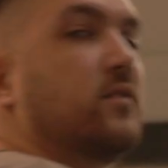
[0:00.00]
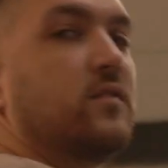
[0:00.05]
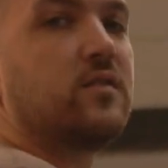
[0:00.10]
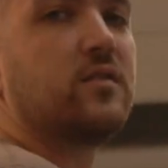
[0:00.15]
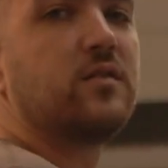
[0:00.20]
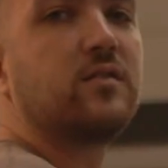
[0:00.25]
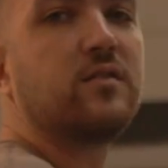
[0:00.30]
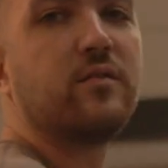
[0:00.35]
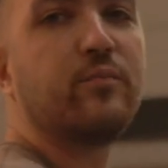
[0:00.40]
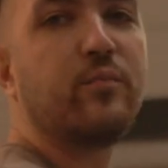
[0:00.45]

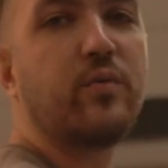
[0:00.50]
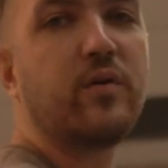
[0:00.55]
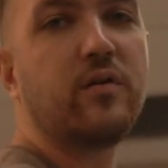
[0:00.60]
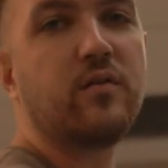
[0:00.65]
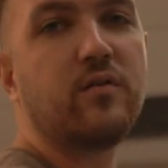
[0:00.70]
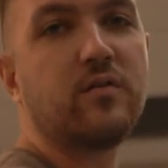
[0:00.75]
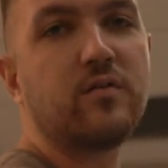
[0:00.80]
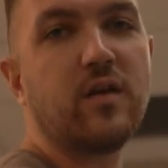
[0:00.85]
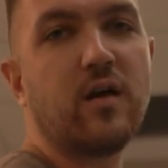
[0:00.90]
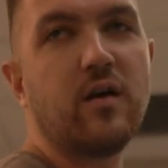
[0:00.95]
This is
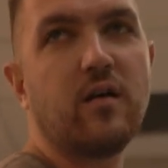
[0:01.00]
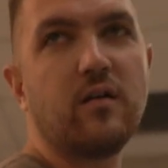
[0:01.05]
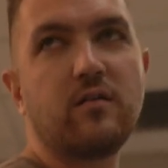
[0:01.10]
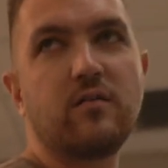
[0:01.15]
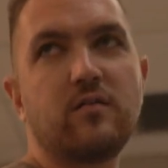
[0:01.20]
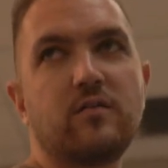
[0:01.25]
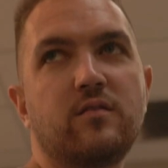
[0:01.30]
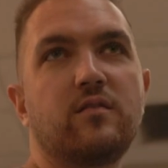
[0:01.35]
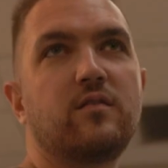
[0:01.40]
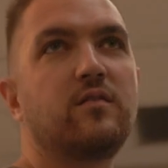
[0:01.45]
Imperial
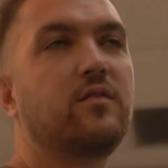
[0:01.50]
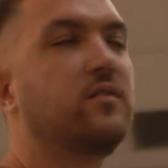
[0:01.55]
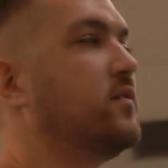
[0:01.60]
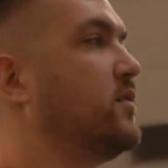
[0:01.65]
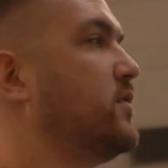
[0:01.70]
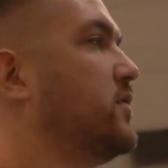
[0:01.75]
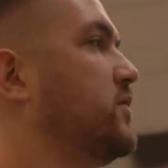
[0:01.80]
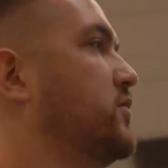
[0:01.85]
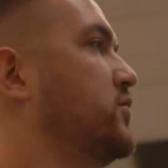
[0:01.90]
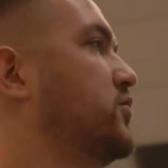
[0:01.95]
Tile.
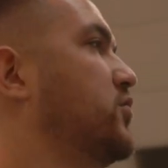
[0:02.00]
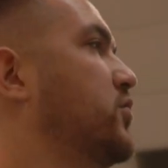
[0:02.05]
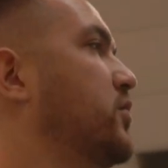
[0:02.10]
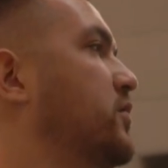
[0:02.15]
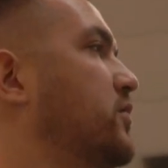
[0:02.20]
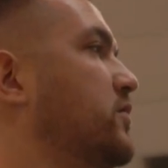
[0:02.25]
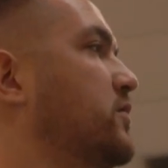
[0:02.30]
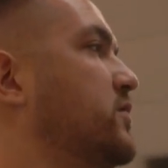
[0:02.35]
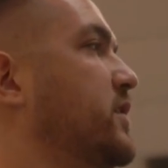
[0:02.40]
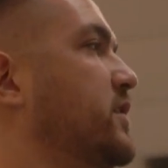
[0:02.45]

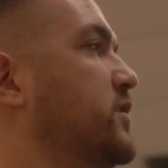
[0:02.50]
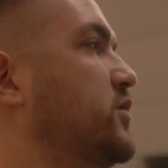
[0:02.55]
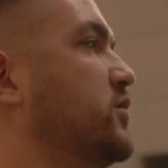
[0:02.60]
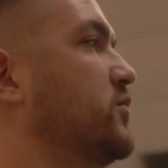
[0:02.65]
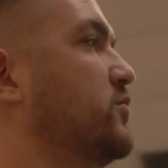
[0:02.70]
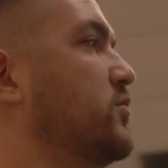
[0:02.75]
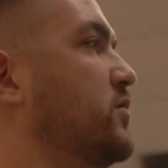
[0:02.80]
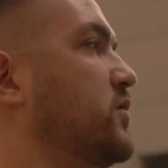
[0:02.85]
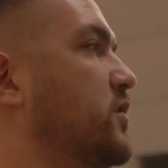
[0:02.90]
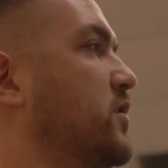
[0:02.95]
Zoe looks like
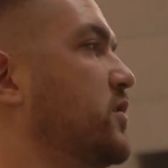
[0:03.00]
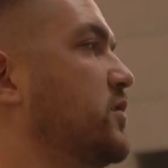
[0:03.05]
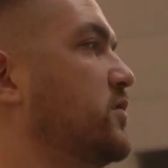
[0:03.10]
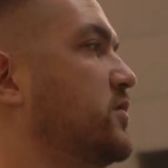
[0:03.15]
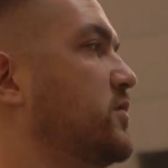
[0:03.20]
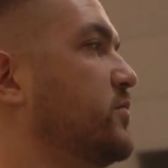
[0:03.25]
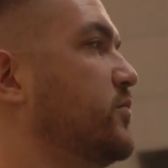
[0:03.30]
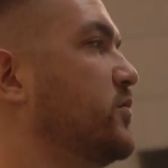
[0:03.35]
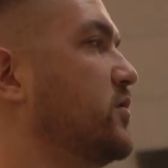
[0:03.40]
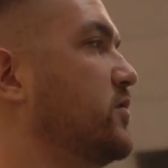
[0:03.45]
she's with a
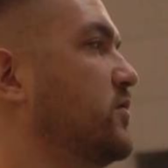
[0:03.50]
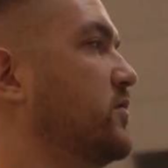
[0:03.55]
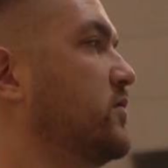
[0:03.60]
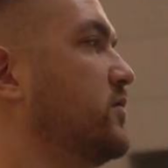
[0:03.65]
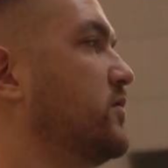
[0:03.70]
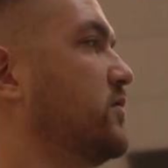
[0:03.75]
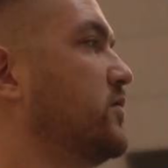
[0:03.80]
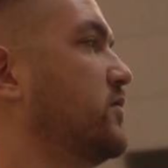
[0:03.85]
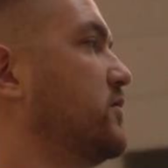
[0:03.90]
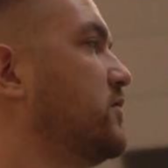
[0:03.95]
customer.
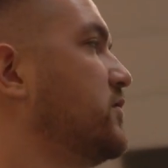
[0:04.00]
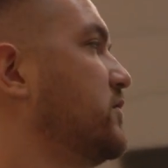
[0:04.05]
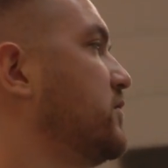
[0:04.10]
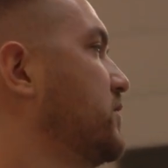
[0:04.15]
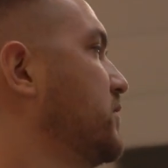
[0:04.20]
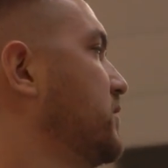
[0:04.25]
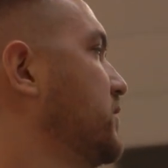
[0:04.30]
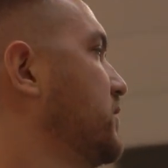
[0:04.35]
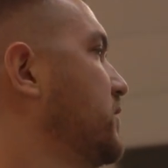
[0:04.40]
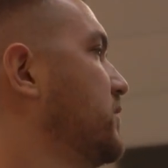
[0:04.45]

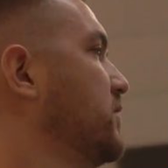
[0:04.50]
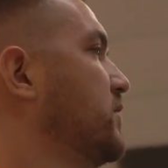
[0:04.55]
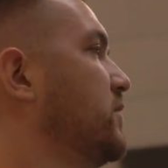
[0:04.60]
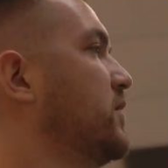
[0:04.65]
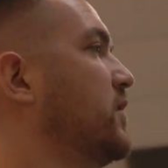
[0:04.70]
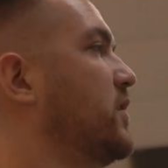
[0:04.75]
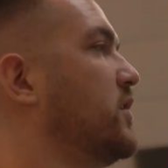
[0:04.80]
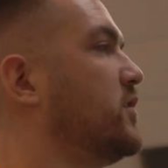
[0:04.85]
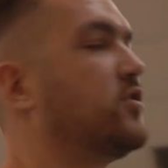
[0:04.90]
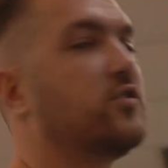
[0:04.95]

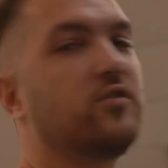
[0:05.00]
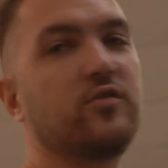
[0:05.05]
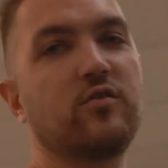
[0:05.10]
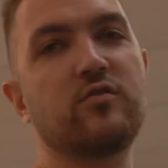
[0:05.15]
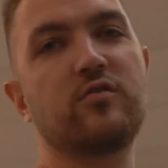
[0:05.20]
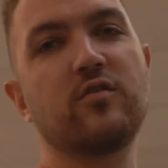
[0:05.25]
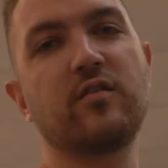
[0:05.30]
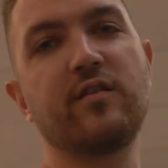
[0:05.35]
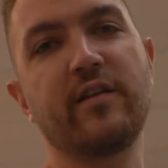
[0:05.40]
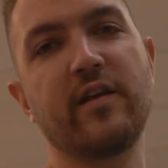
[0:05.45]
And she's
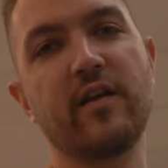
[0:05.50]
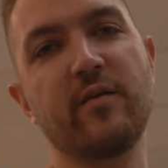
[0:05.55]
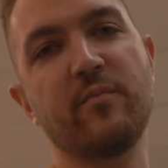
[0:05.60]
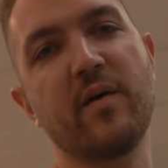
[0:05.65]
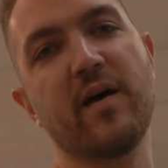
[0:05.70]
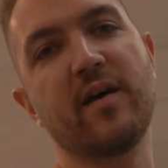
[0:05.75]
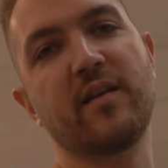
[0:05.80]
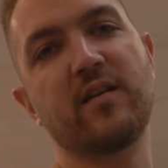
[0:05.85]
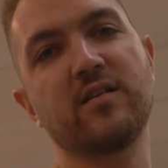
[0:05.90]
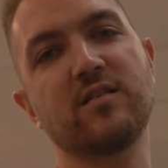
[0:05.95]
also gonna get
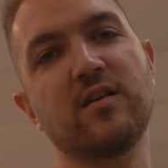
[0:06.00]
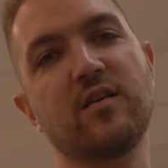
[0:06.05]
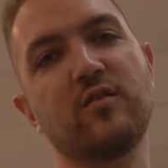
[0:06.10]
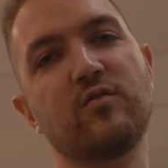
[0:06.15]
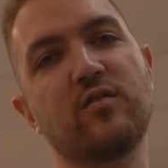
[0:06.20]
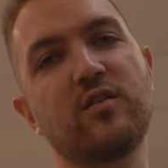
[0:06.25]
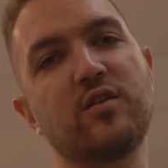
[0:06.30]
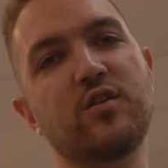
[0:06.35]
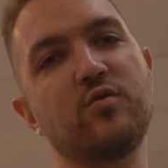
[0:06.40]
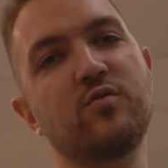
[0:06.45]
mad because I
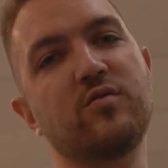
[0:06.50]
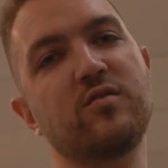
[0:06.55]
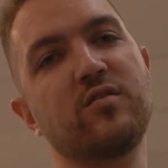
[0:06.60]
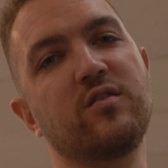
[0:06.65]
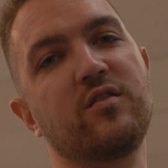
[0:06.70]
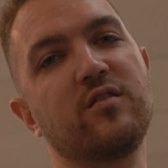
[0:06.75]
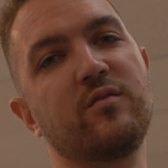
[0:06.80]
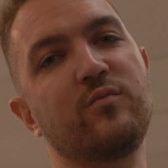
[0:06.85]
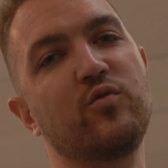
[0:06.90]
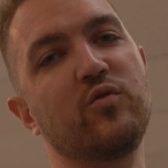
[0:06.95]
don't think she was
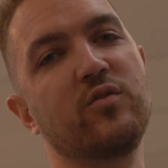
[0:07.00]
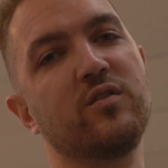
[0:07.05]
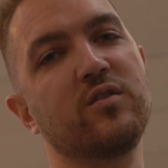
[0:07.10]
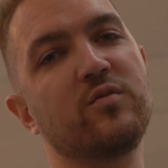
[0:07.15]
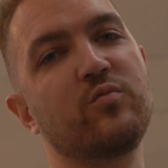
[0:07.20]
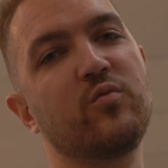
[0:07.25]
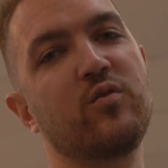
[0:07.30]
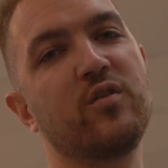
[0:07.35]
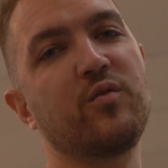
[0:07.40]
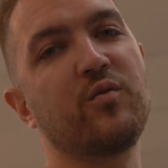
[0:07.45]
in a good mood
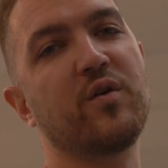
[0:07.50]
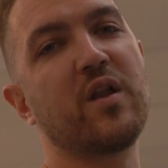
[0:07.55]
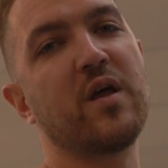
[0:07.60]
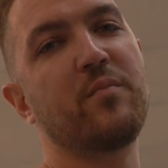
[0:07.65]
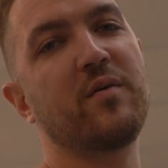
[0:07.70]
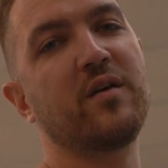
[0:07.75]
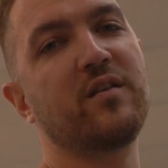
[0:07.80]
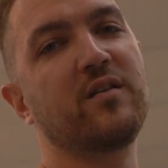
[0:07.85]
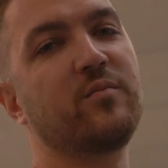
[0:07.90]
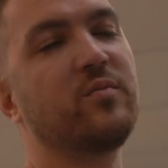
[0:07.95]
this morning when
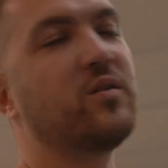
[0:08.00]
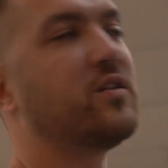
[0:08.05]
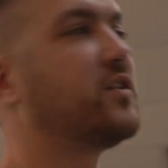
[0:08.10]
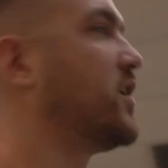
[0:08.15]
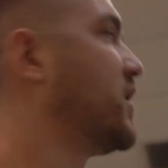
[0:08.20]
I picked up the